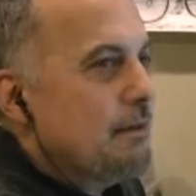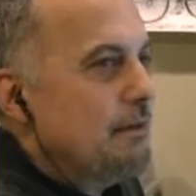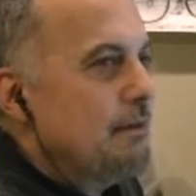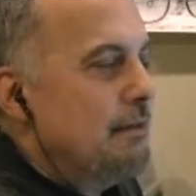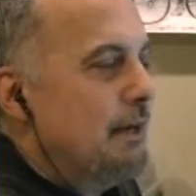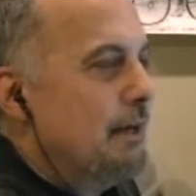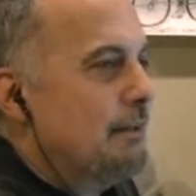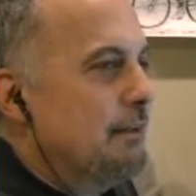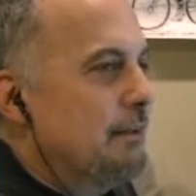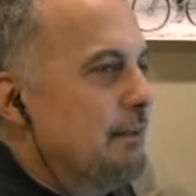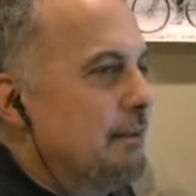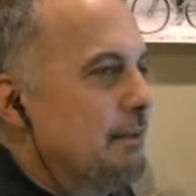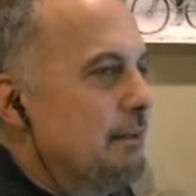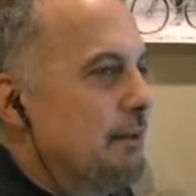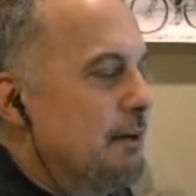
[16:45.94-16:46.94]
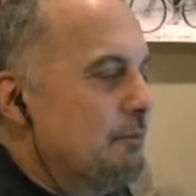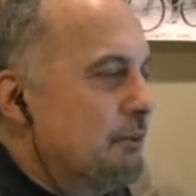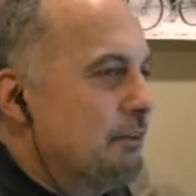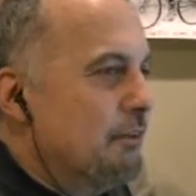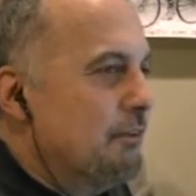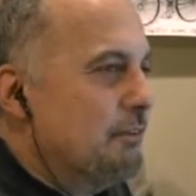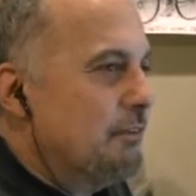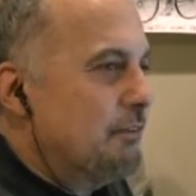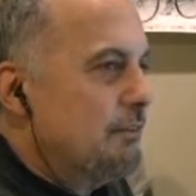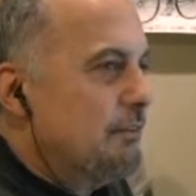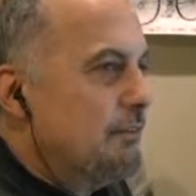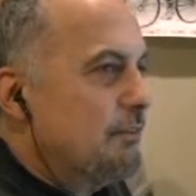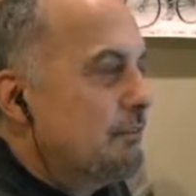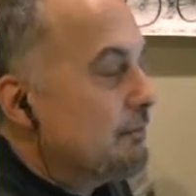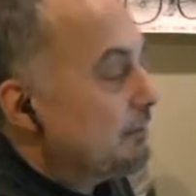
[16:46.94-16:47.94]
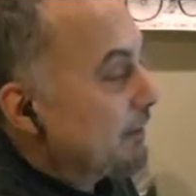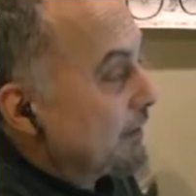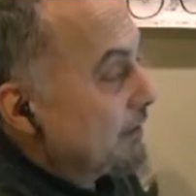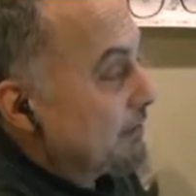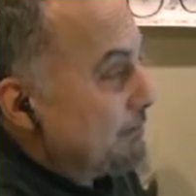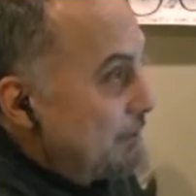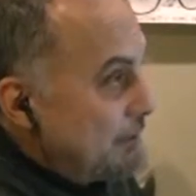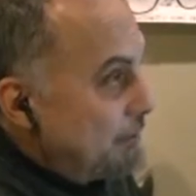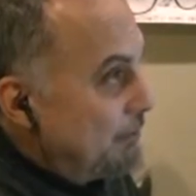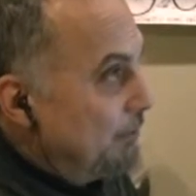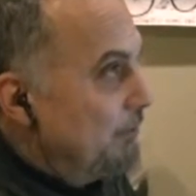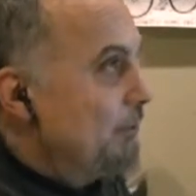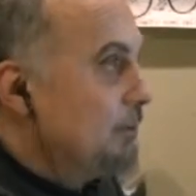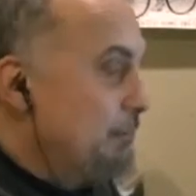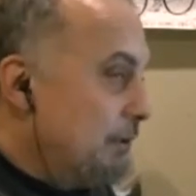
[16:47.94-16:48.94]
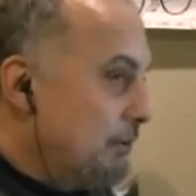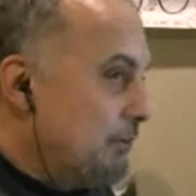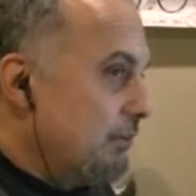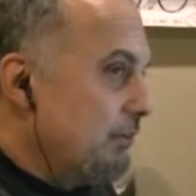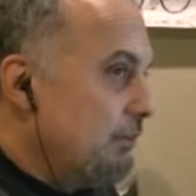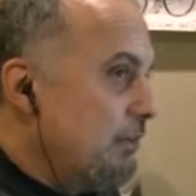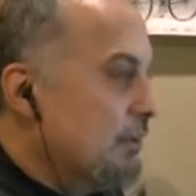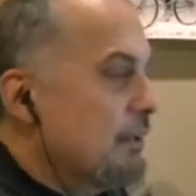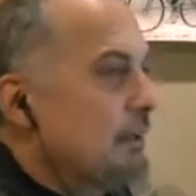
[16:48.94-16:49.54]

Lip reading: that the immigrants, that the people, the persons